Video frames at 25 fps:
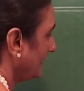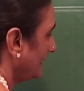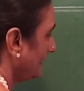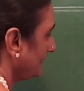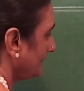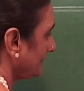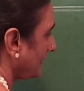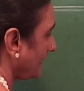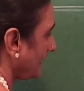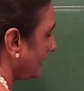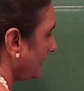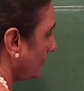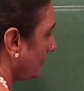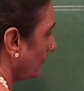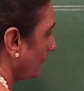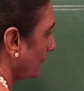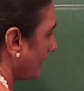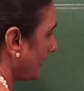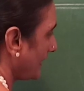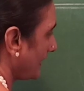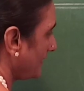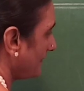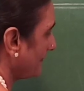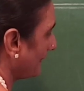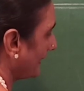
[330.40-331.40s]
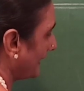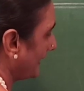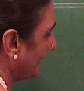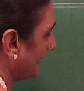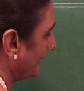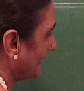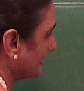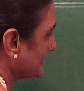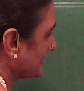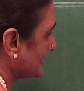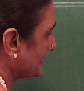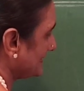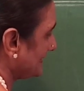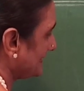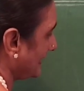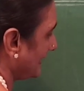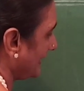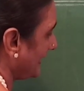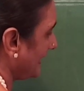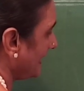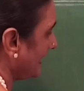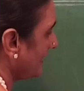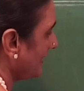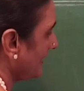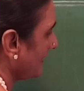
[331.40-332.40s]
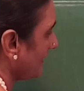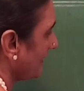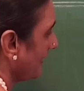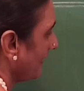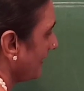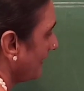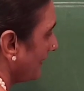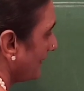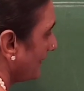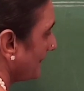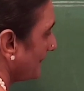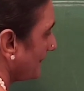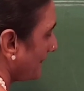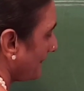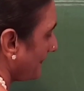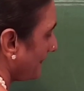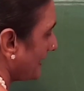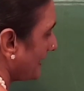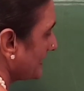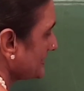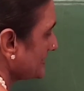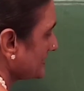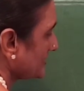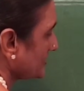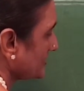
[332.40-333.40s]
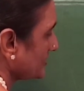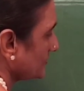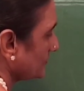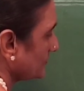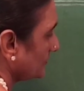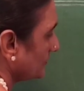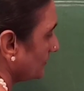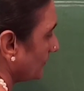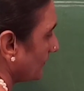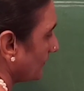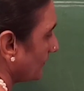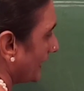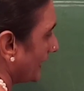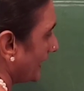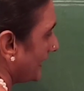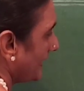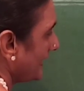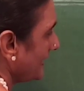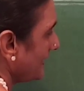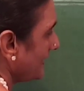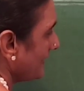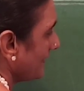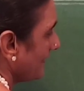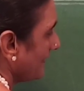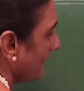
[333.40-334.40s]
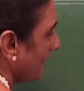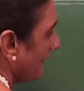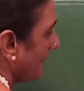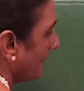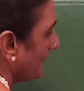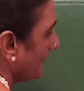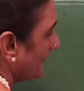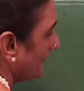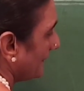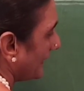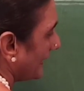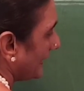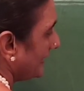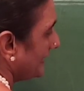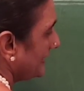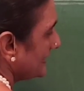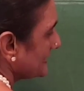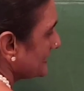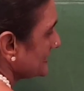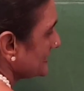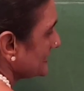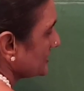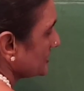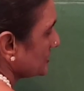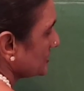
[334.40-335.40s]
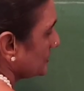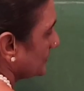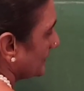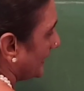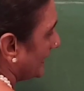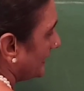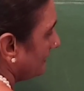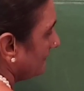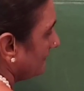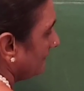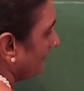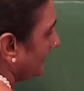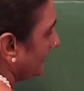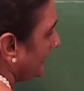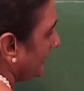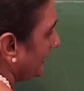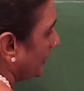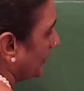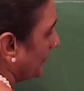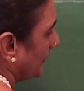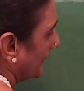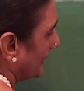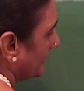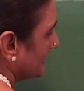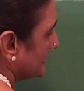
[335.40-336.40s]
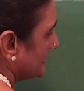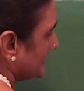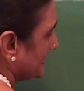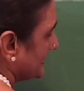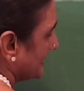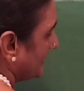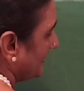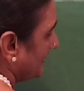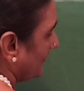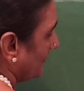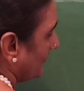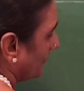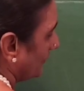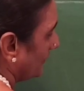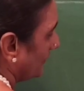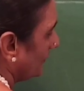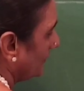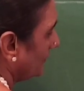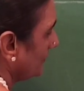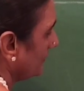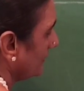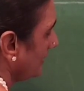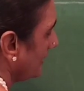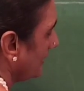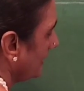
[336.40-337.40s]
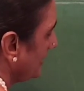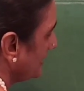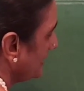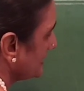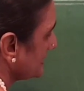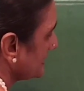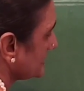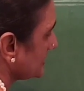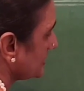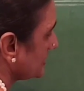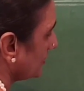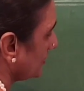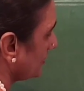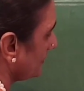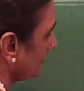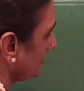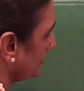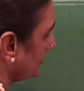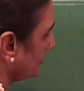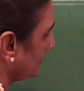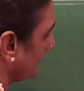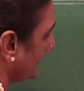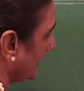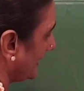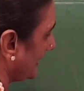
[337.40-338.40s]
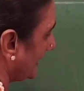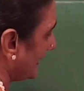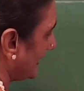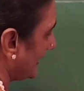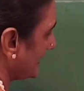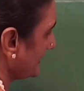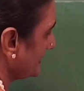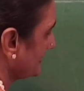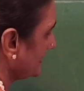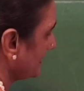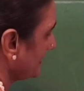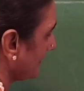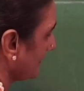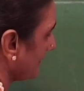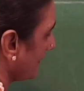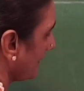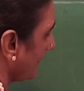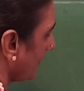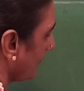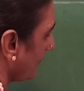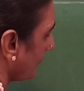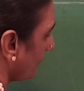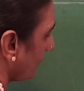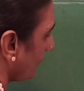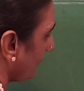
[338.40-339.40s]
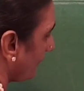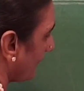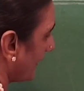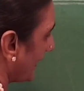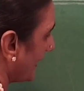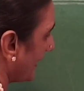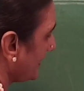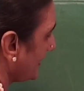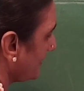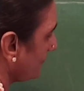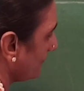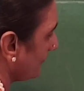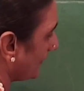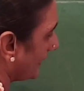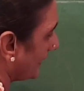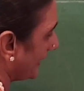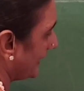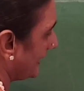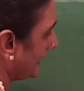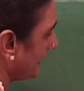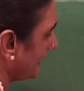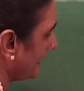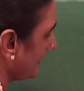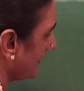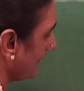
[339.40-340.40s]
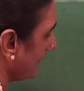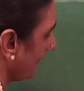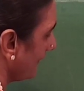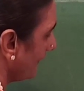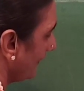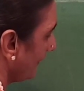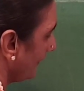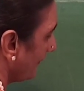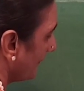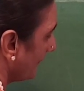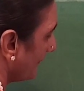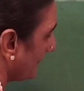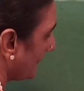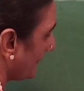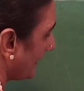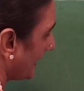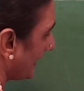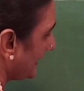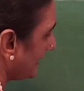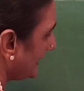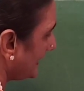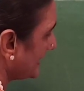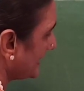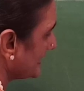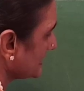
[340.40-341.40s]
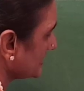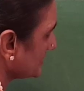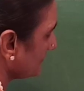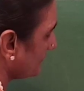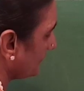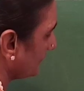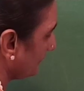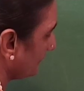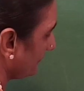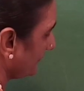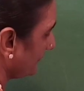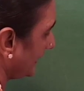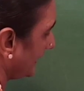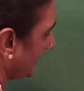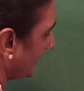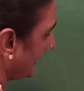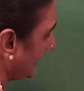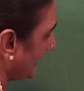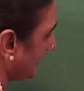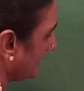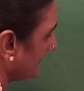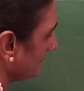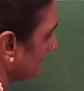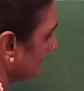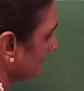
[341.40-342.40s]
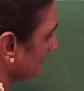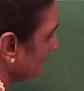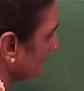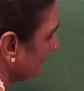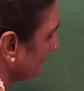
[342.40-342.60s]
3y minus 3 plus 2y minus 12 equals 0. So you will get 5y minus 15